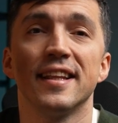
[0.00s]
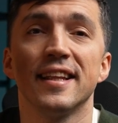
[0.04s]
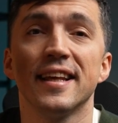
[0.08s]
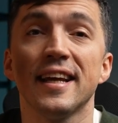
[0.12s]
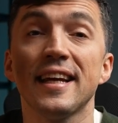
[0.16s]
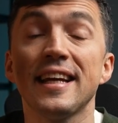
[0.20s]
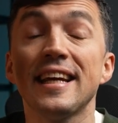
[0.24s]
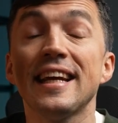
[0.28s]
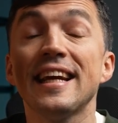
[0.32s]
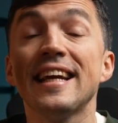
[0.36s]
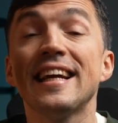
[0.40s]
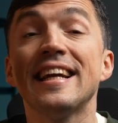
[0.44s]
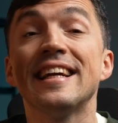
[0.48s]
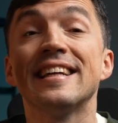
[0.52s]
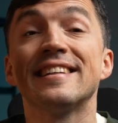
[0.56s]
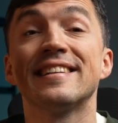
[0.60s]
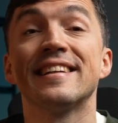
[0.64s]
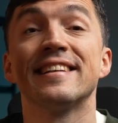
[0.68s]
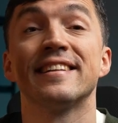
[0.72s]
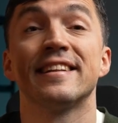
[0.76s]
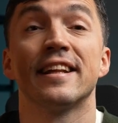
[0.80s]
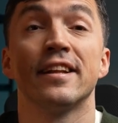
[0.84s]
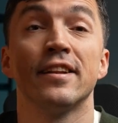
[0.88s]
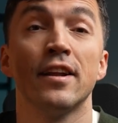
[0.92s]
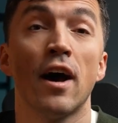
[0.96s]
He
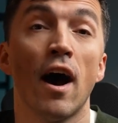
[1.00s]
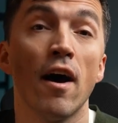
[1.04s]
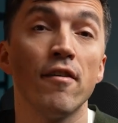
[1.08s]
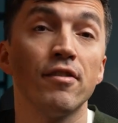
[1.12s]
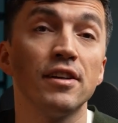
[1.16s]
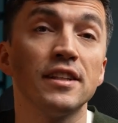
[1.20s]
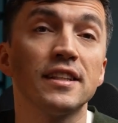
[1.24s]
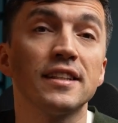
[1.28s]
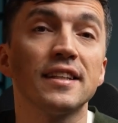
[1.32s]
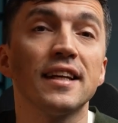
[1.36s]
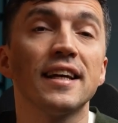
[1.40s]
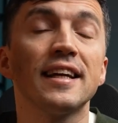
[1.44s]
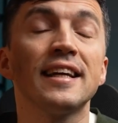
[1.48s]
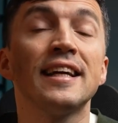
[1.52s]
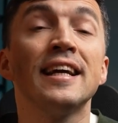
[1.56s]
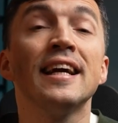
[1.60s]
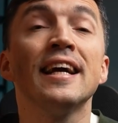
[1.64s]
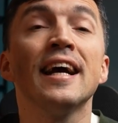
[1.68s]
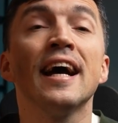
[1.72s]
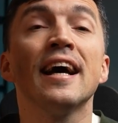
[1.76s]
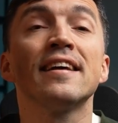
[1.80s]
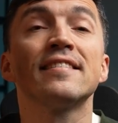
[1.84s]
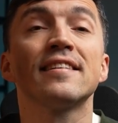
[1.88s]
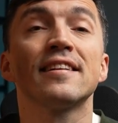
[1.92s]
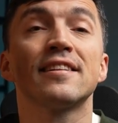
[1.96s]
isn't a novice, he
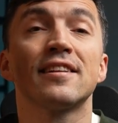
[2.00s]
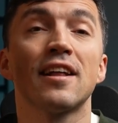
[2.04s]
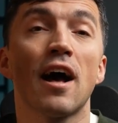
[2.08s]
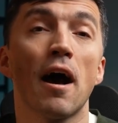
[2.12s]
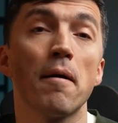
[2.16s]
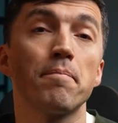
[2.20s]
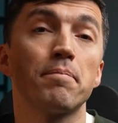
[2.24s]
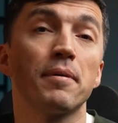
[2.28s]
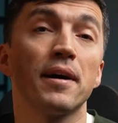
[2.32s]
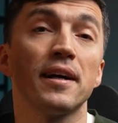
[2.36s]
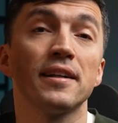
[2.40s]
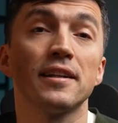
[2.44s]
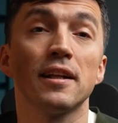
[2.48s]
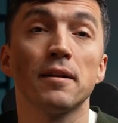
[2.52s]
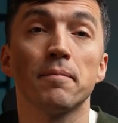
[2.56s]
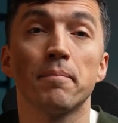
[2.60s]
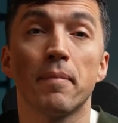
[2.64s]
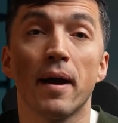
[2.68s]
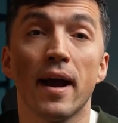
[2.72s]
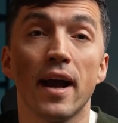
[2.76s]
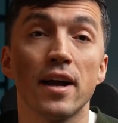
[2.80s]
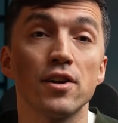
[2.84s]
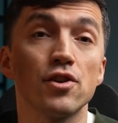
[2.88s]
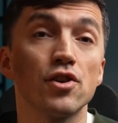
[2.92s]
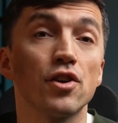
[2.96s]
has a top-rated
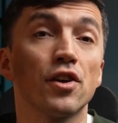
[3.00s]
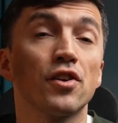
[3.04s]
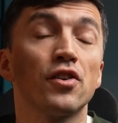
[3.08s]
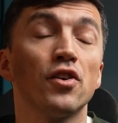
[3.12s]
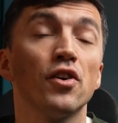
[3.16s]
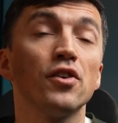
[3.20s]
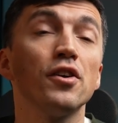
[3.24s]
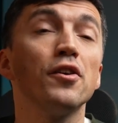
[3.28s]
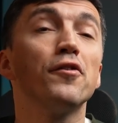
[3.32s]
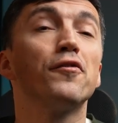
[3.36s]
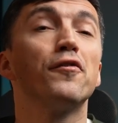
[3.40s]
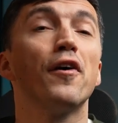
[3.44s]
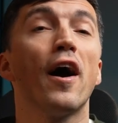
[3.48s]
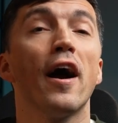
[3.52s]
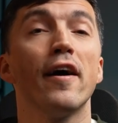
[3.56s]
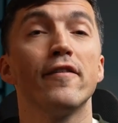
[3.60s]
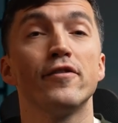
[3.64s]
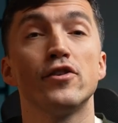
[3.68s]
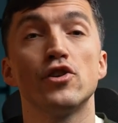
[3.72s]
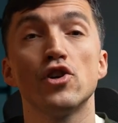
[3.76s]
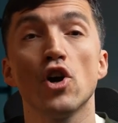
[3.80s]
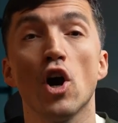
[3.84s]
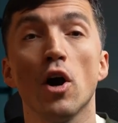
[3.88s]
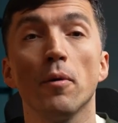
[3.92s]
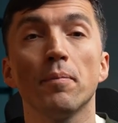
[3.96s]
badge, 35
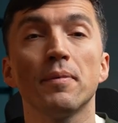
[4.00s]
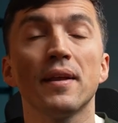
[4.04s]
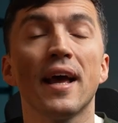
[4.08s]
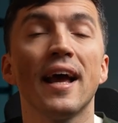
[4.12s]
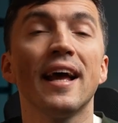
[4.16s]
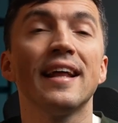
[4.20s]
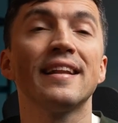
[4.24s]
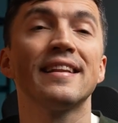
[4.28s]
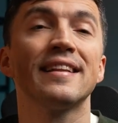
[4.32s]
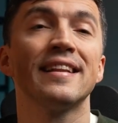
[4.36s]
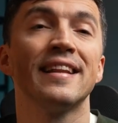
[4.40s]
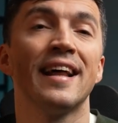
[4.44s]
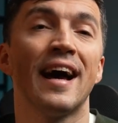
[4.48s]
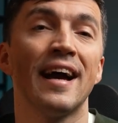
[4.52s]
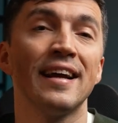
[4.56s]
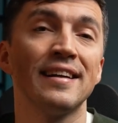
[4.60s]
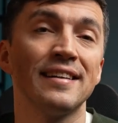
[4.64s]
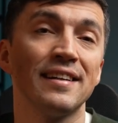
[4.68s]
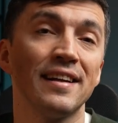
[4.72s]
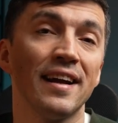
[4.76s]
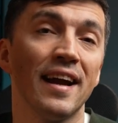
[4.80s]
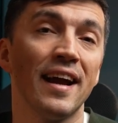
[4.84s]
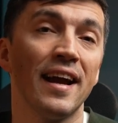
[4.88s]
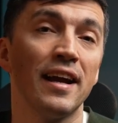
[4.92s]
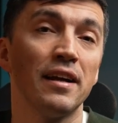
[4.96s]
jobs and
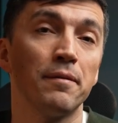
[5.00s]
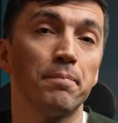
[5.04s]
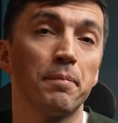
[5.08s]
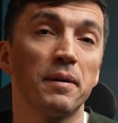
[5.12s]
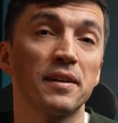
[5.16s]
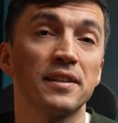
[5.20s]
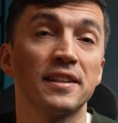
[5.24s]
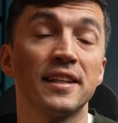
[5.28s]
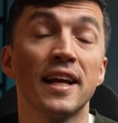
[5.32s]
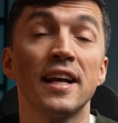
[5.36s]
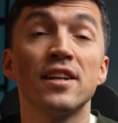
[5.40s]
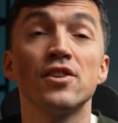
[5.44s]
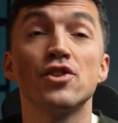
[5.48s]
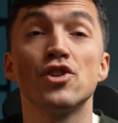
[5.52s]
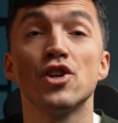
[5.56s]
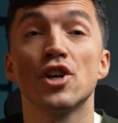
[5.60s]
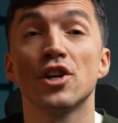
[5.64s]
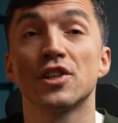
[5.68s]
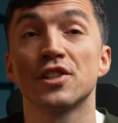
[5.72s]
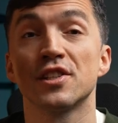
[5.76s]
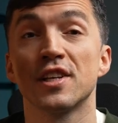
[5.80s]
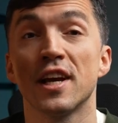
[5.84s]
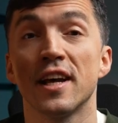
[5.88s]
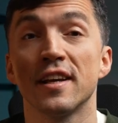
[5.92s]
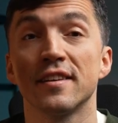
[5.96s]
98%
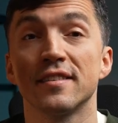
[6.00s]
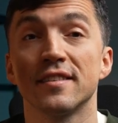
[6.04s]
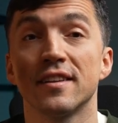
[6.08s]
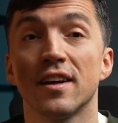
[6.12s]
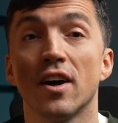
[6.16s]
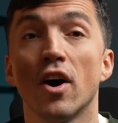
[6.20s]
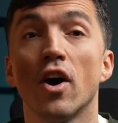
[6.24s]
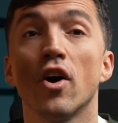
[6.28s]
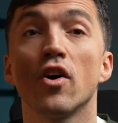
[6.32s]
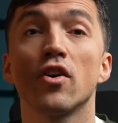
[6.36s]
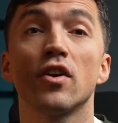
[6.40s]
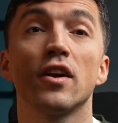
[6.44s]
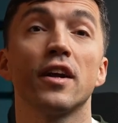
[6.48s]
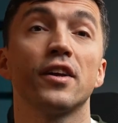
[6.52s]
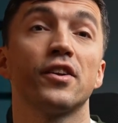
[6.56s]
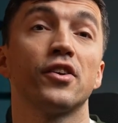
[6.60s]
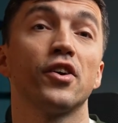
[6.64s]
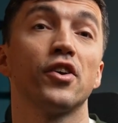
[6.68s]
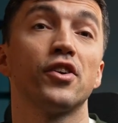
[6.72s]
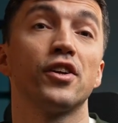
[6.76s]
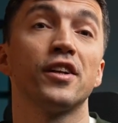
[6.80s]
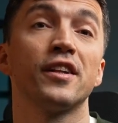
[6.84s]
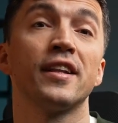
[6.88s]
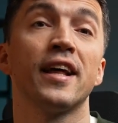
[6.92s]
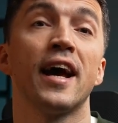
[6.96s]
GSS. Only
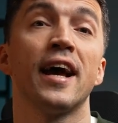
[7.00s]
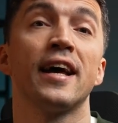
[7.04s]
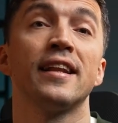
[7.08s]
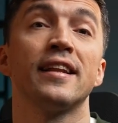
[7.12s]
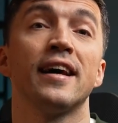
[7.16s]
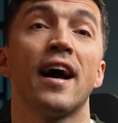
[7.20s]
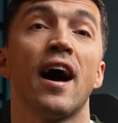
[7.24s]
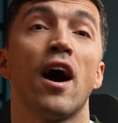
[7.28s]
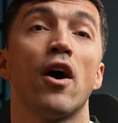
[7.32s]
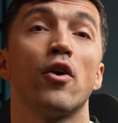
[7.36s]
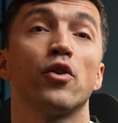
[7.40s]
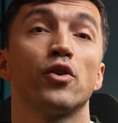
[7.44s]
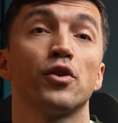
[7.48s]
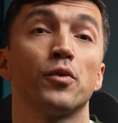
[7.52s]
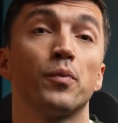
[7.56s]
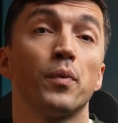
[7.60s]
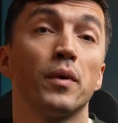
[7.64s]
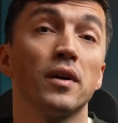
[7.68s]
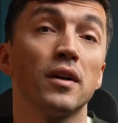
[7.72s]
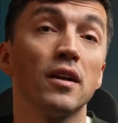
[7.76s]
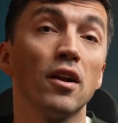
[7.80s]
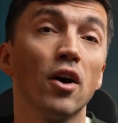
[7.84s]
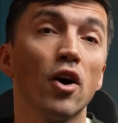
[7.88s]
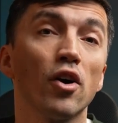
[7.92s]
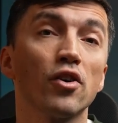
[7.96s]
39 hours were
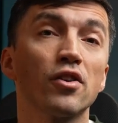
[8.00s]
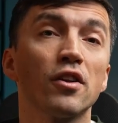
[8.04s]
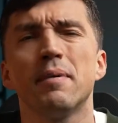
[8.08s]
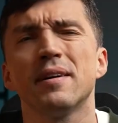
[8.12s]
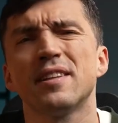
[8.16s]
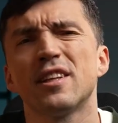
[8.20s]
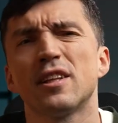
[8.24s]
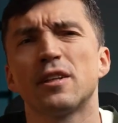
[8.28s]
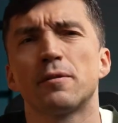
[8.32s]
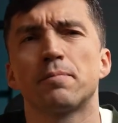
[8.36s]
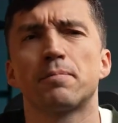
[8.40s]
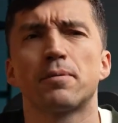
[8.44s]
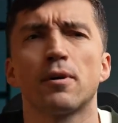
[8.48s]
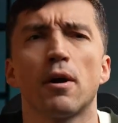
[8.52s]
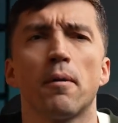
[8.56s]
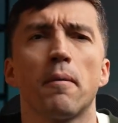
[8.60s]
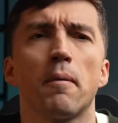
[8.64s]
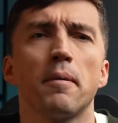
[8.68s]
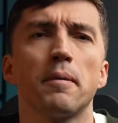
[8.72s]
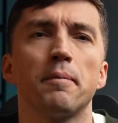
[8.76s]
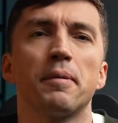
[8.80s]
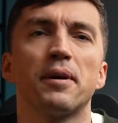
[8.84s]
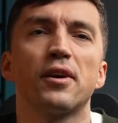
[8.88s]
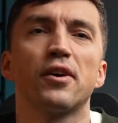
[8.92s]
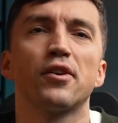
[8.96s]
logged, but it's probably
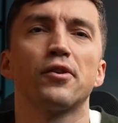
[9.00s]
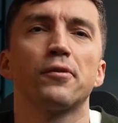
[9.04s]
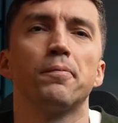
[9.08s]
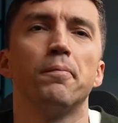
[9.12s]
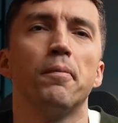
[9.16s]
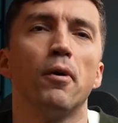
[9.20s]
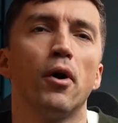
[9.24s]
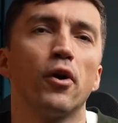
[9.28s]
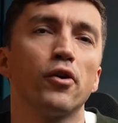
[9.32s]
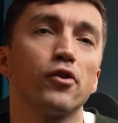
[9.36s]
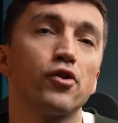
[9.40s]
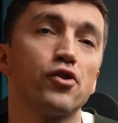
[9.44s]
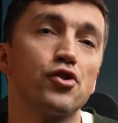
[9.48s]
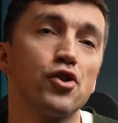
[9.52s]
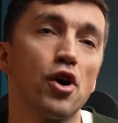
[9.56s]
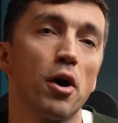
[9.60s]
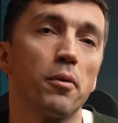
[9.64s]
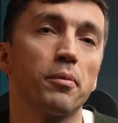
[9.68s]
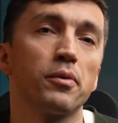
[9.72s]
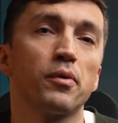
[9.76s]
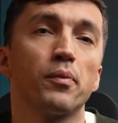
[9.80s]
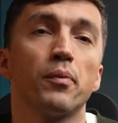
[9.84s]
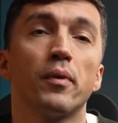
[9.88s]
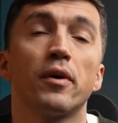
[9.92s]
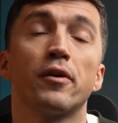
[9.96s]
because most
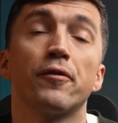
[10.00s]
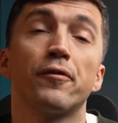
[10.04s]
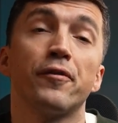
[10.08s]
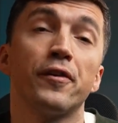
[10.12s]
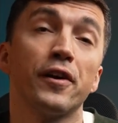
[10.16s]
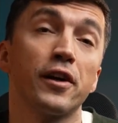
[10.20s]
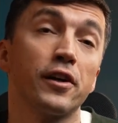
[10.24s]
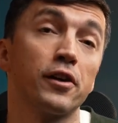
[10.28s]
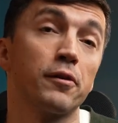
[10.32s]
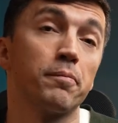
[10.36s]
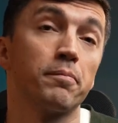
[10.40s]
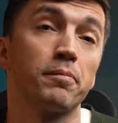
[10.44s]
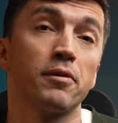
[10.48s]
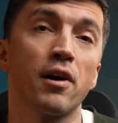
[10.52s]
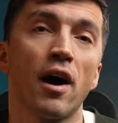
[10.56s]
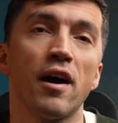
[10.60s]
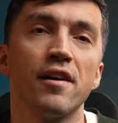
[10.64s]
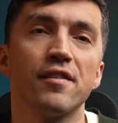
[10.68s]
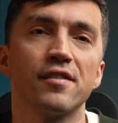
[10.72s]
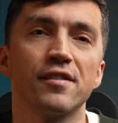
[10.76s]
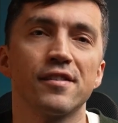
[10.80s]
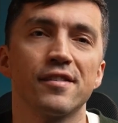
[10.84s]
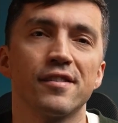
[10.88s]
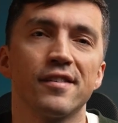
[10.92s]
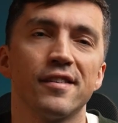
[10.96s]
jobs were fixed price.